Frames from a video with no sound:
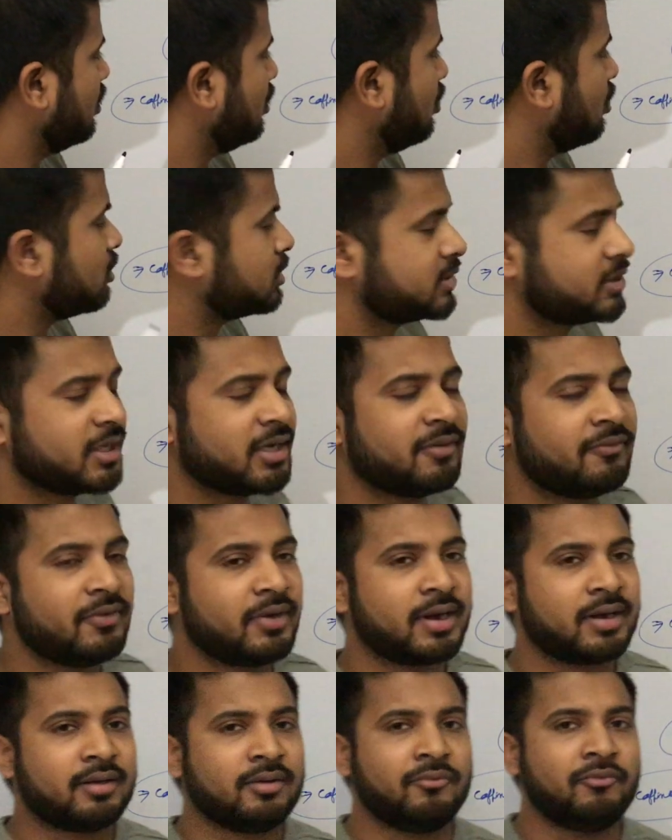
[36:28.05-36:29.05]
not
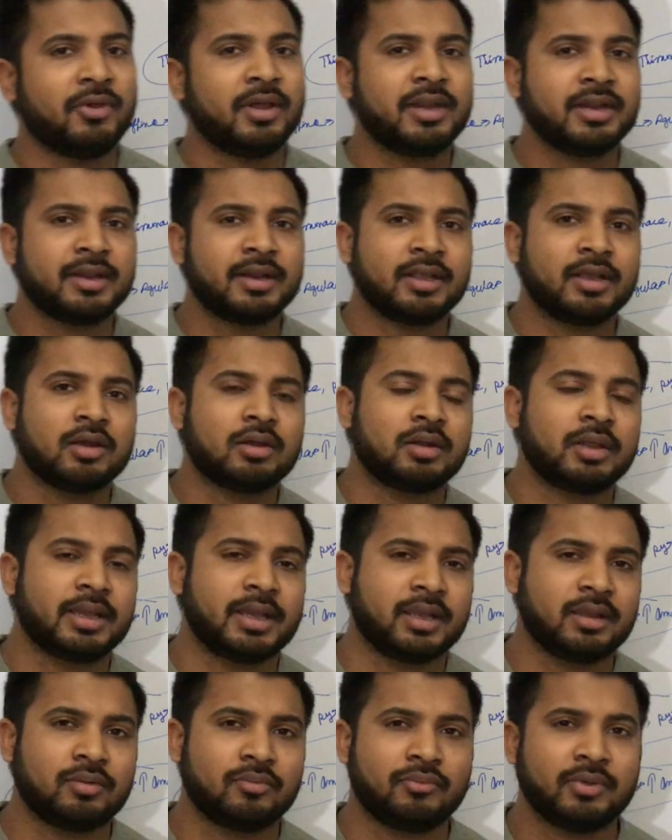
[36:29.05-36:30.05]
significantly, very rare,
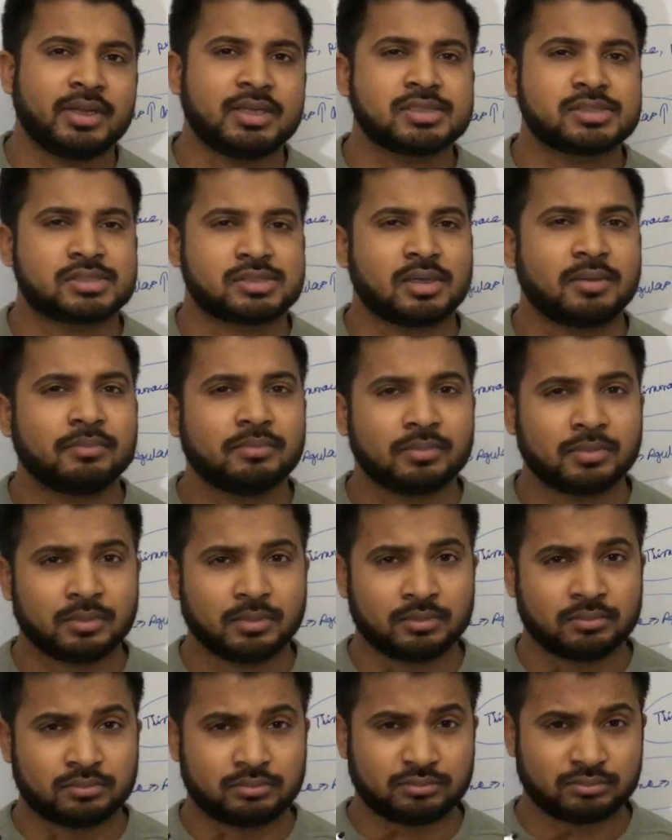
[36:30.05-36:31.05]
and very some
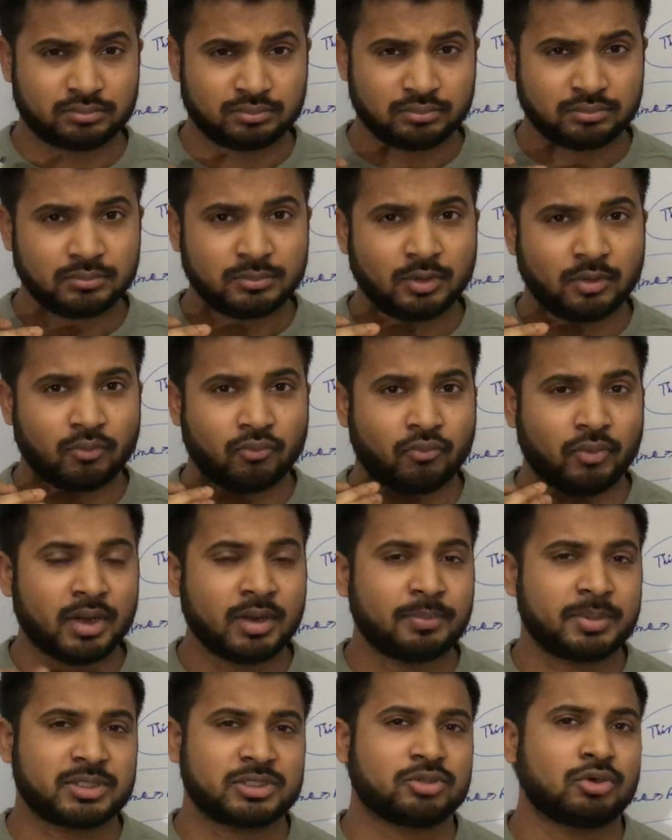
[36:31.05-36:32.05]

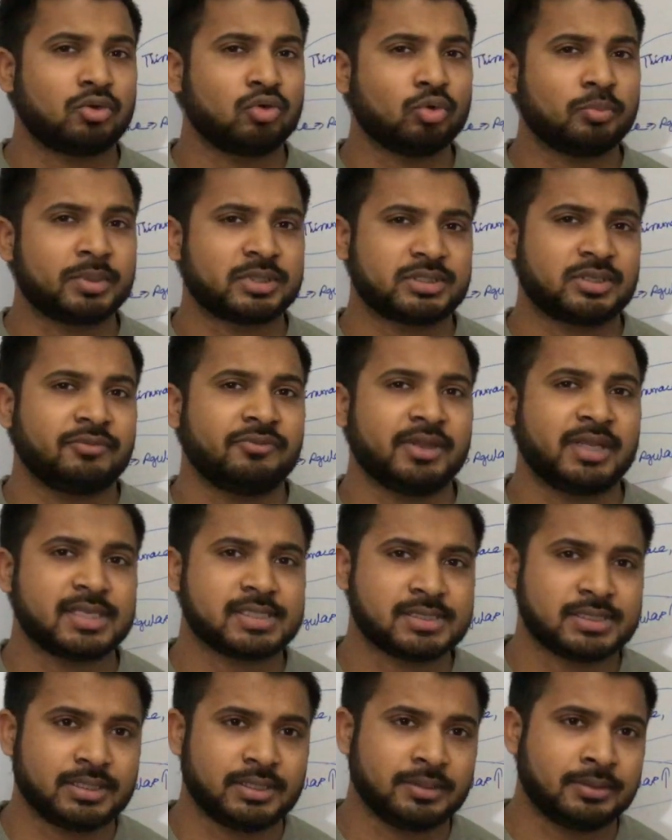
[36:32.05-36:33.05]
1% or 2% we
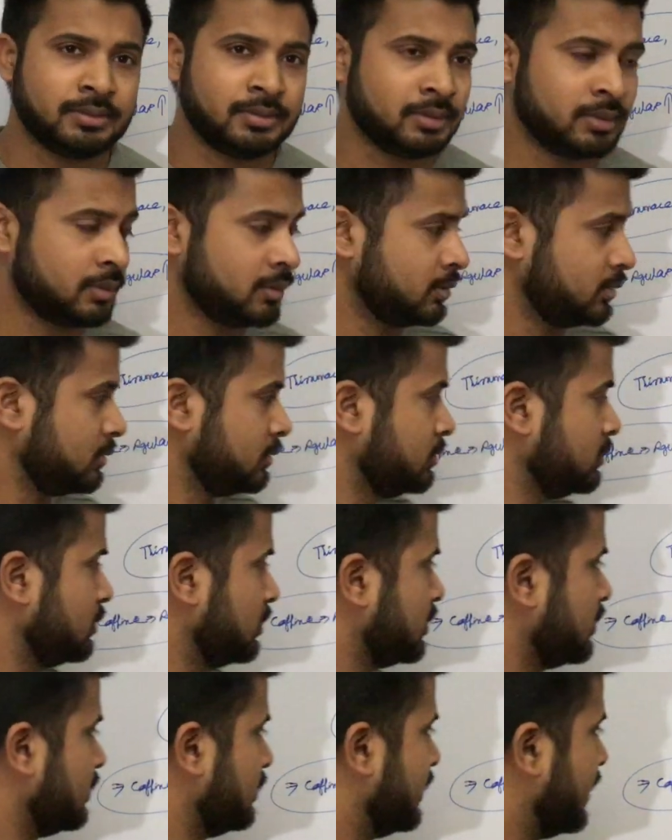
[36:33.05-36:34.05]
can say
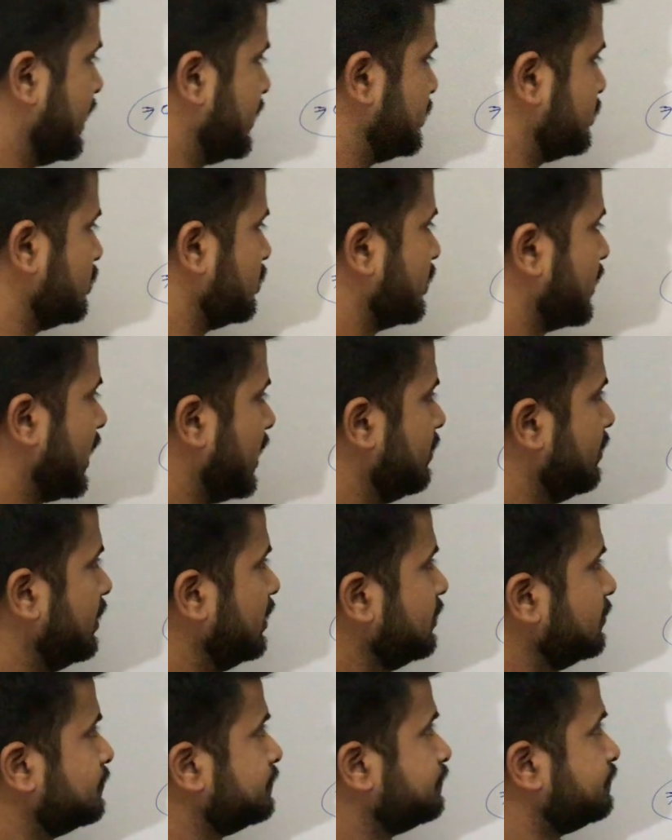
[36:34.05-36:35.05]
that can
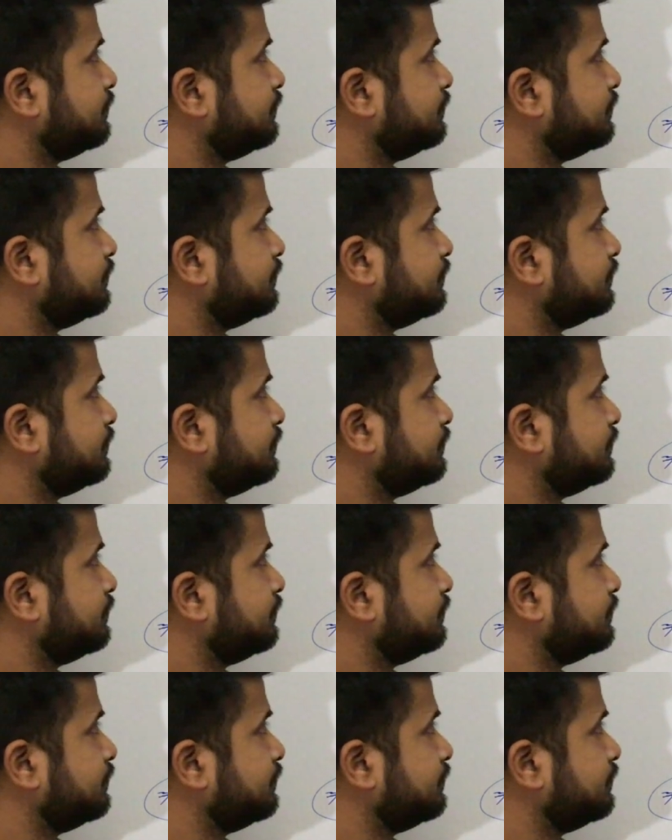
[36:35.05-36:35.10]
be